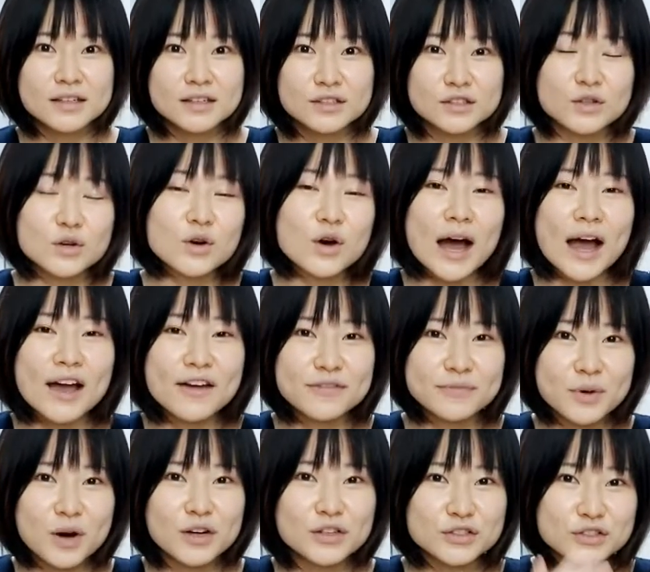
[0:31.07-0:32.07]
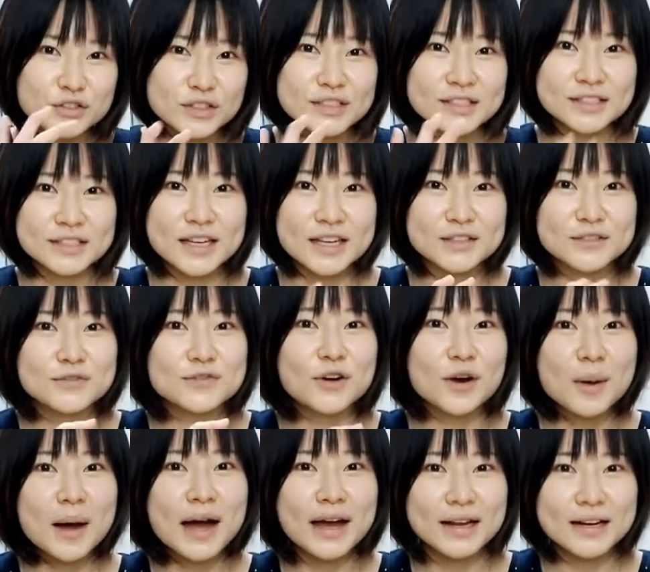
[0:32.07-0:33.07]
So I have bought 3 sets
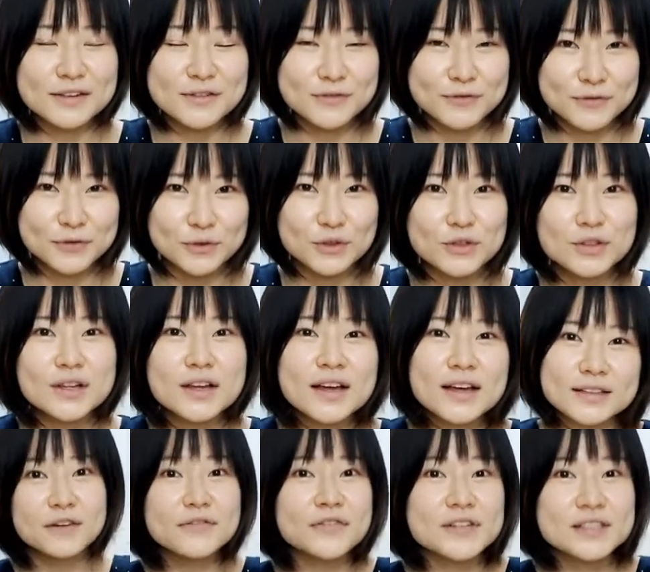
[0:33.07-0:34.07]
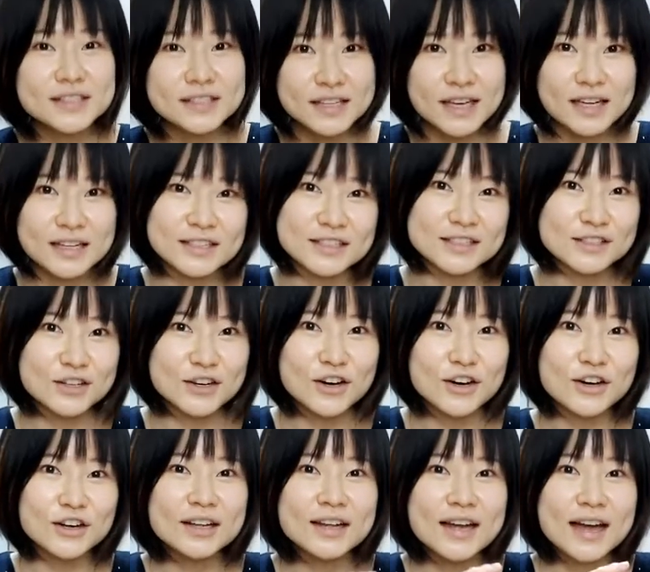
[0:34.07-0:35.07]
from Ugly Food. The first set is
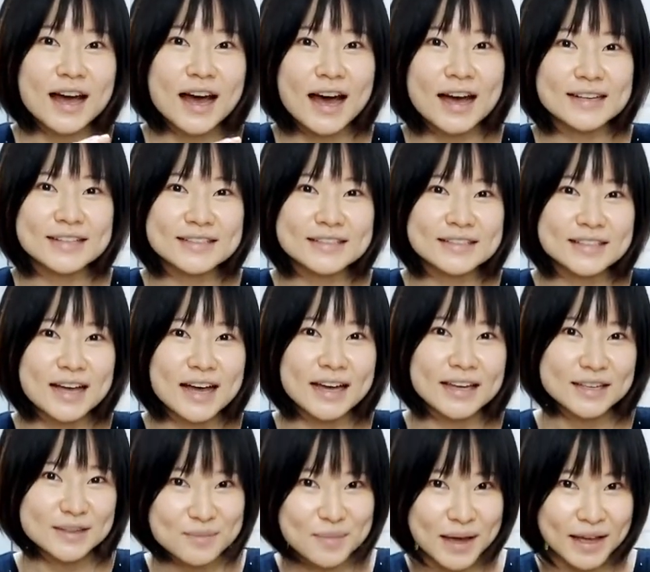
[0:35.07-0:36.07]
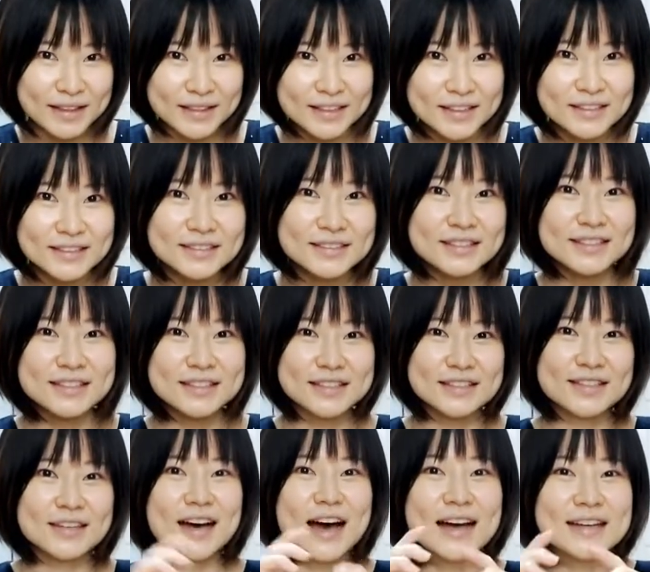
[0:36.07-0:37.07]
called Acai Madness.
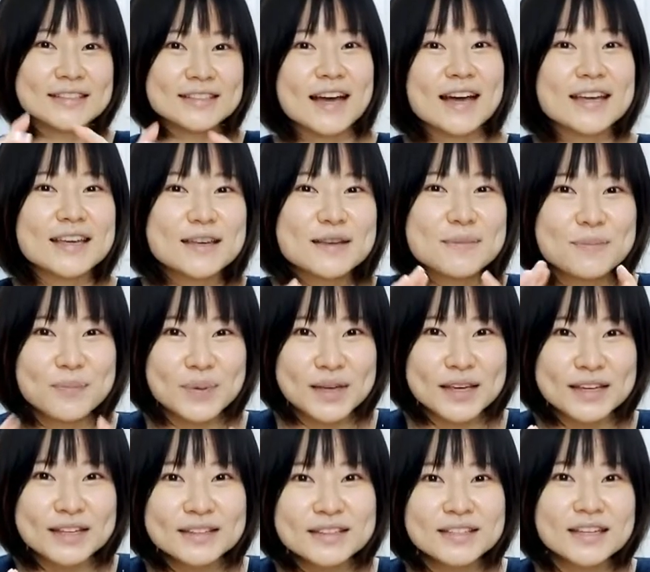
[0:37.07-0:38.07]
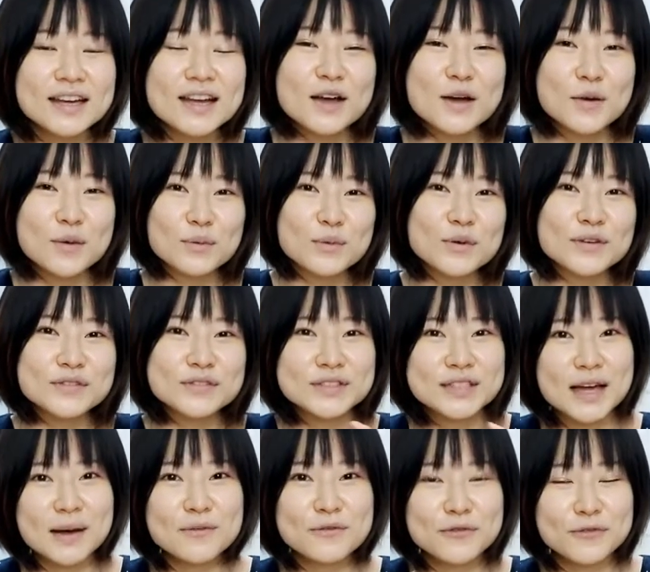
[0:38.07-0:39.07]
It's a acai pinned with
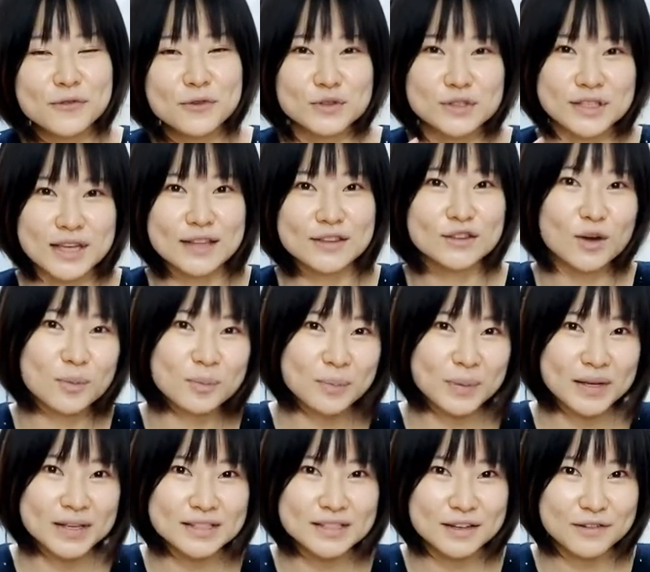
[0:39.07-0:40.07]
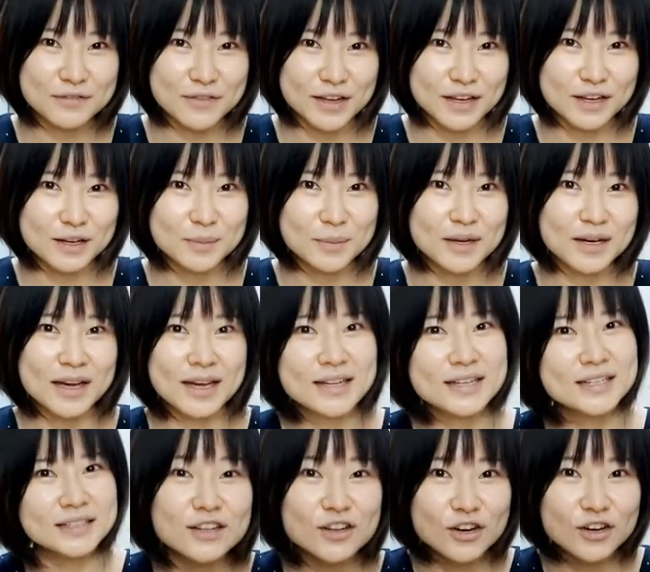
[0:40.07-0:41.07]
some fruits and toppings available,
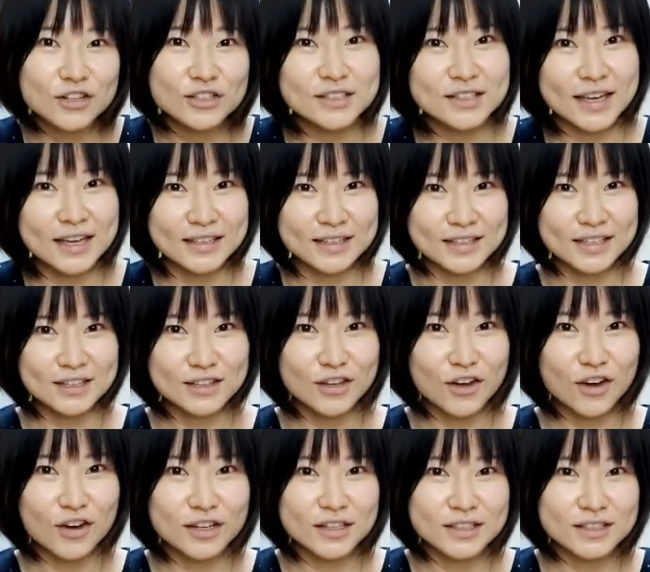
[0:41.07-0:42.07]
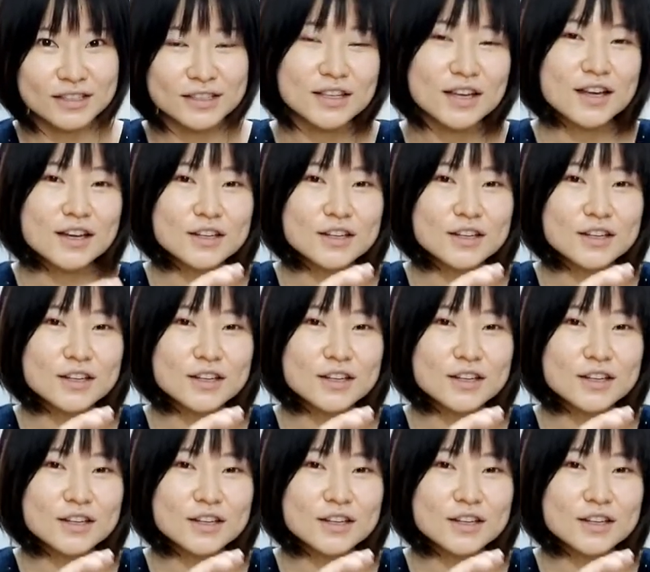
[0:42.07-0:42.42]
and it costs $18.